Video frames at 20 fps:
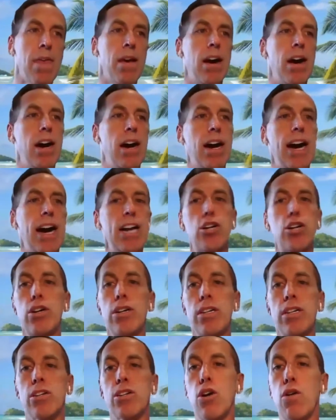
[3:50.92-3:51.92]
I
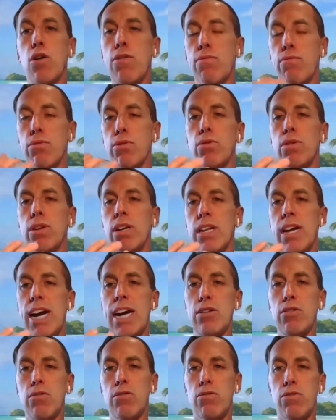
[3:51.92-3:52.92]
couldn't go through an
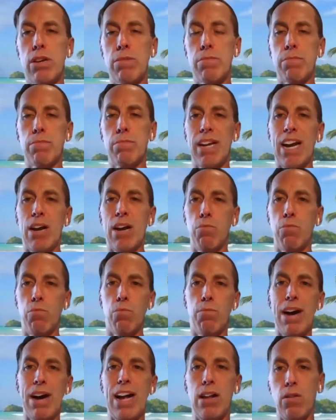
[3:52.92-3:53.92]
aligner treatment plan
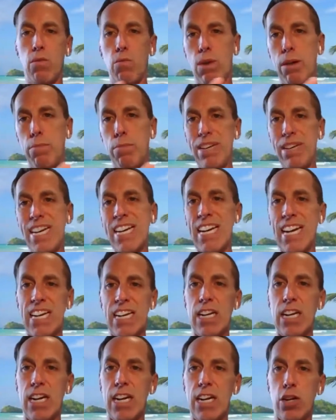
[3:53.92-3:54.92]
while being
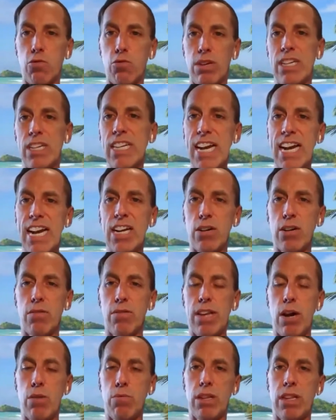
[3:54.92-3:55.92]
in a retainer
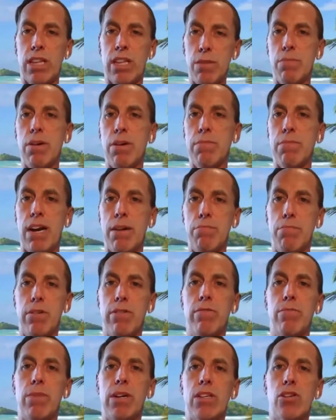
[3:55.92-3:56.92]
that would limit my
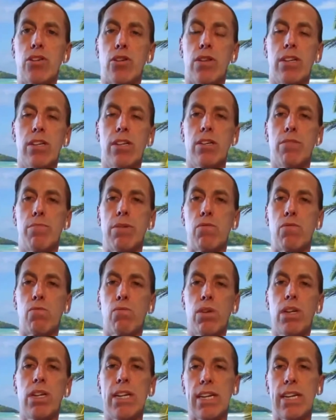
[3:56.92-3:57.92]
movement. So this has been
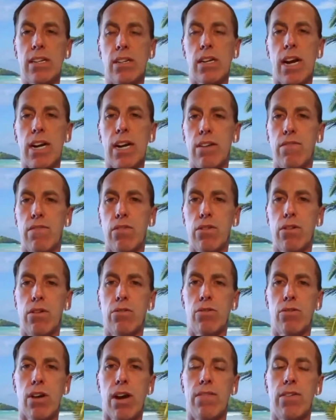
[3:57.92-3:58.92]
really exciting for
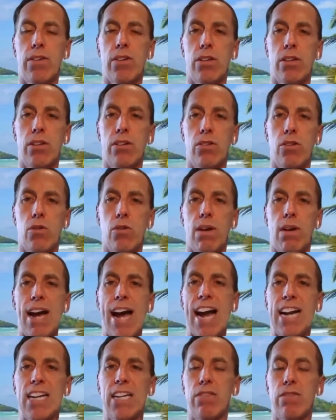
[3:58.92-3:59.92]
those offices who are
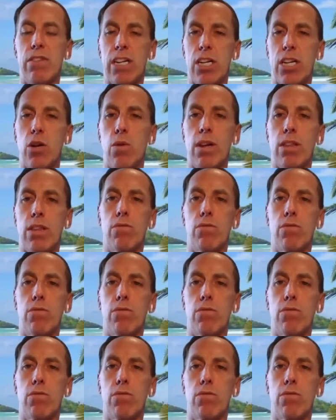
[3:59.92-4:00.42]
actively going